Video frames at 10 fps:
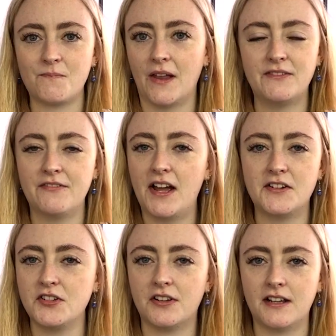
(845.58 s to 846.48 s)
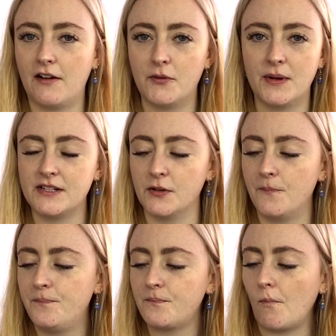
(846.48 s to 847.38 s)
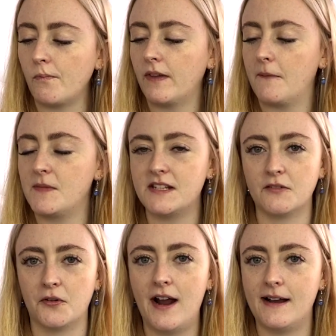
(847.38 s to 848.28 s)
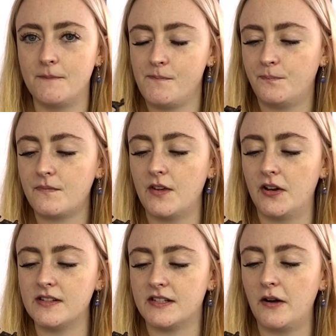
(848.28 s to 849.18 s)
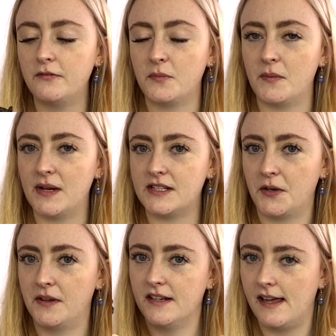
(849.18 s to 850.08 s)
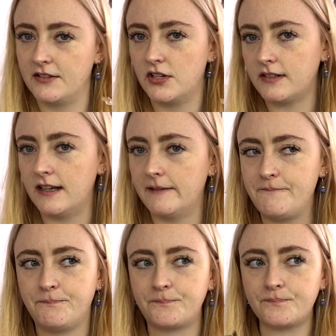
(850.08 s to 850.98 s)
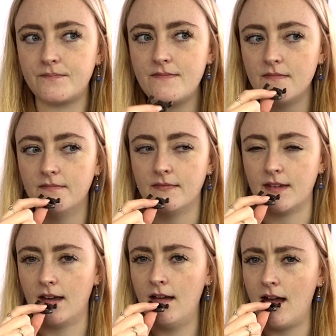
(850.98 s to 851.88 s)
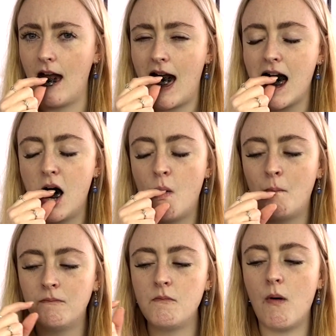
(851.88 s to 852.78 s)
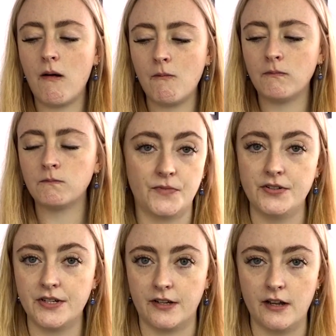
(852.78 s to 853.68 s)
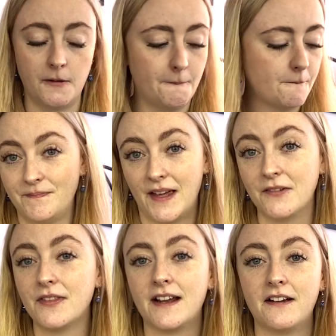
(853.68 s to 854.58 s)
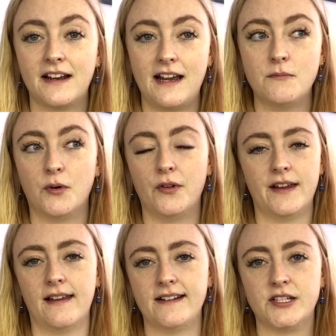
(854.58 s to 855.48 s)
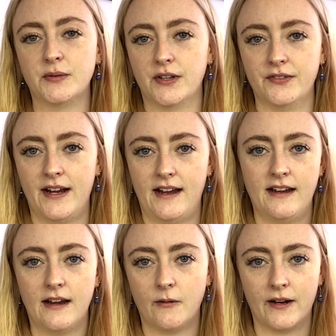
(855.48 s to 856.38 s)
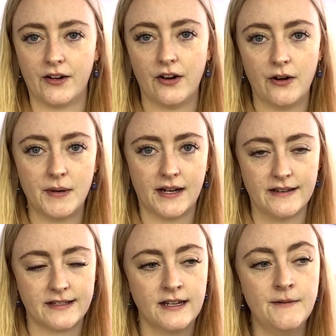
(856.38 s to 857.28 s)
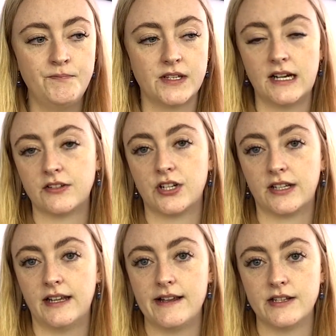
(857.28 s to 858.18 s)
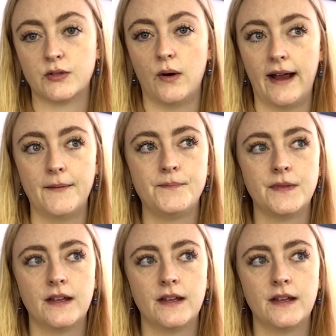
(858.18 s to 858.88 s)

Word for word: I've never had a chocolate covered pretzel. And these are great. You got the salt from the pretzel and they're like chocolate. Yeah. Those are good. I don't think I could eat more than like two or three in one go because the dark chocolate is quite,